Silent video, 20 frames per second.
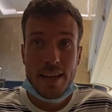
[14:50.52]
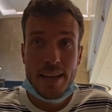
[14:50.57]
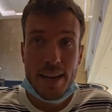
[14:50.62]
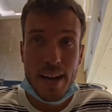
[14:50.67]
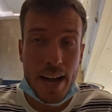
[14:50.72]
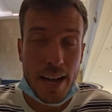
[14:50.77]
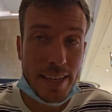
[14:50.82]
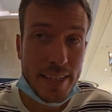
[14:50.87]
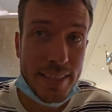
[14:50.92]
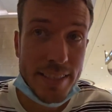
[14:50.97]

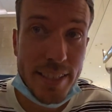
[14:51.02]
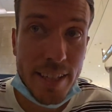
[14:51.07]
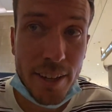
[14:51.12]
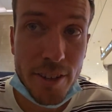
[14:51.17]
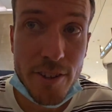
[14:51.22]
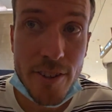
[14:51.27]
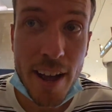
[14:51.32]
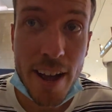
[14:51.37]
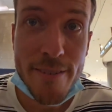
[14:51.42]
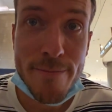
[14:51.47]
I can tell
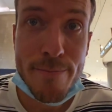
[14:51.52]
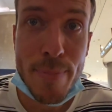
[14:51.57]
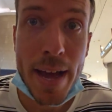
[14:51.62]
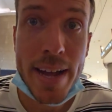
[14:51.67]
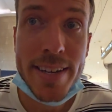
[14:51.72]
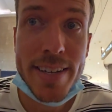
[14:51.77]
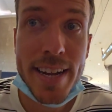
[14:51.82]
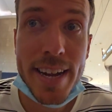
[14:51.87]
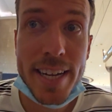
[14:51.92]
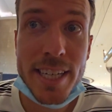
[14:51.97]
you have
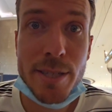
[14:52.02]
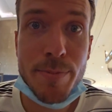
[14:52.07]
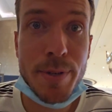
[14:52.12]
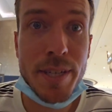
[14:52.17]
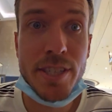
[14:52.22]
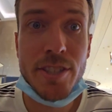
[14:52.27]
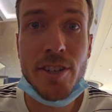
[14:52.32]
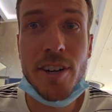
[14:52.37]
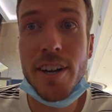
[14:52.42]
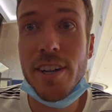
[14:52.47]
bad taste
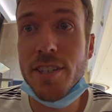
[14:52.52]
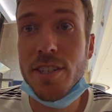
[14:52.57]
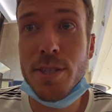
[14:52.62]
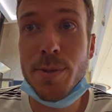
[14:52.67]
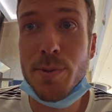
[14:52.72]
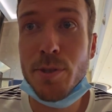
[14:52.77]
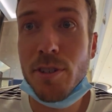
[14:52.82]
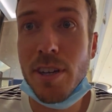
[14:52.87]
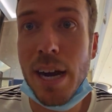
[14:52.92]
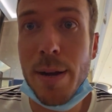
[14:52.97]
because you're not a
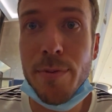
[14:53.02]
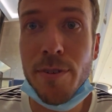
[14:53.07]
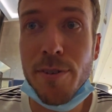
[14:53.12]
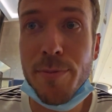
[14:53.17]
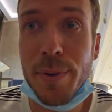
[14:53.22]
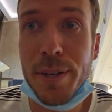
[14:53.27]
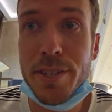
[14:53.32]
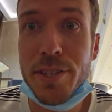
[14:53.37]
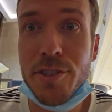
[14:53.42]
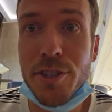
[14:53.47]
subscriber of
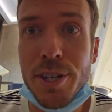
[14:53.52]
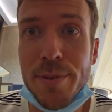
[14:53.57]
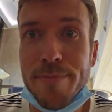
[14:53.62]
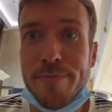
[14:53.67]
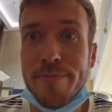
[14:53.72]
my stream.